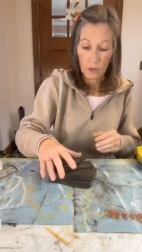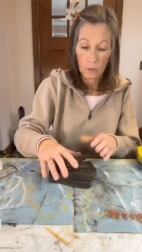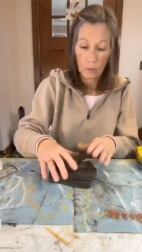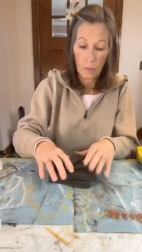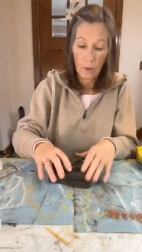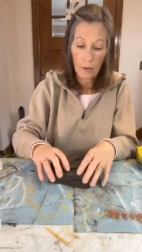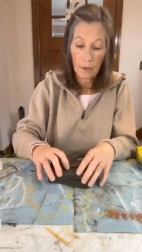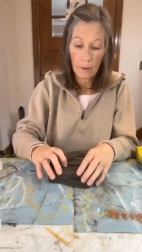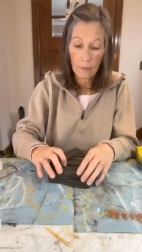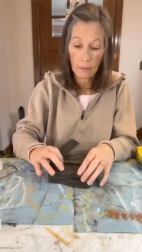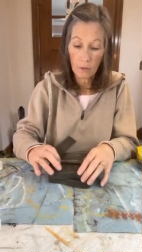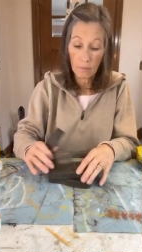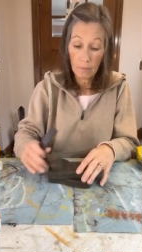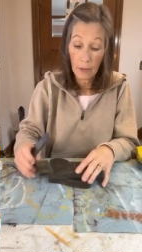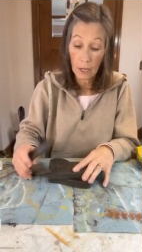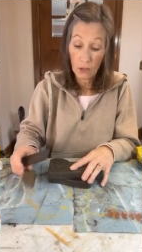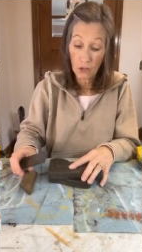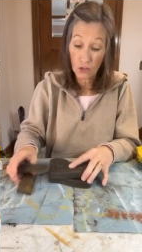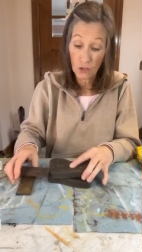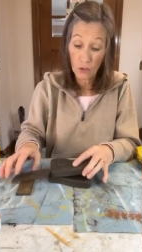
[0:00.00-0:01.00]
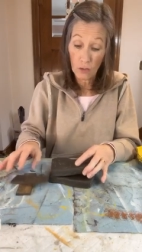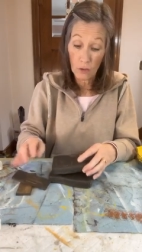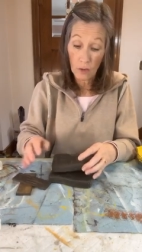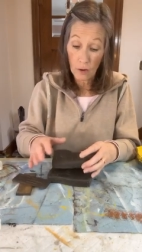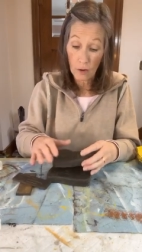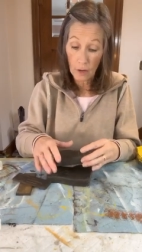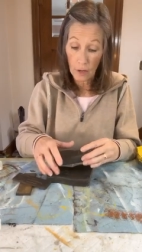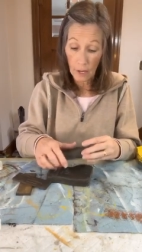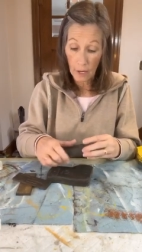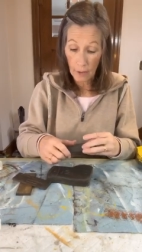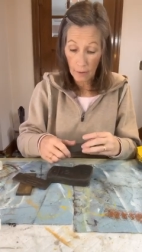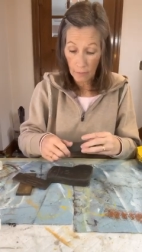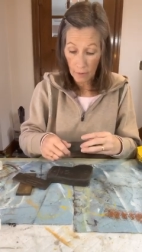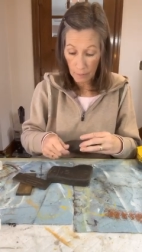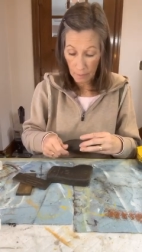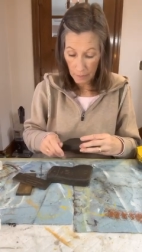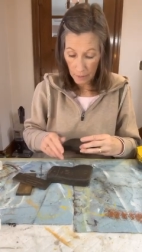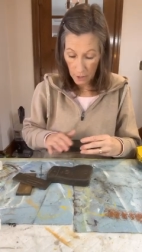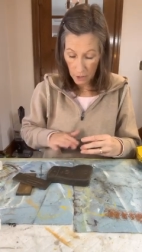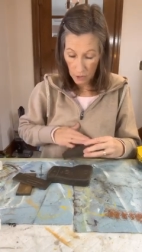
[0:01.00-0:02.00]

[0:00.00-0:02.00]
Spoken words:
is you want to make sure they're even,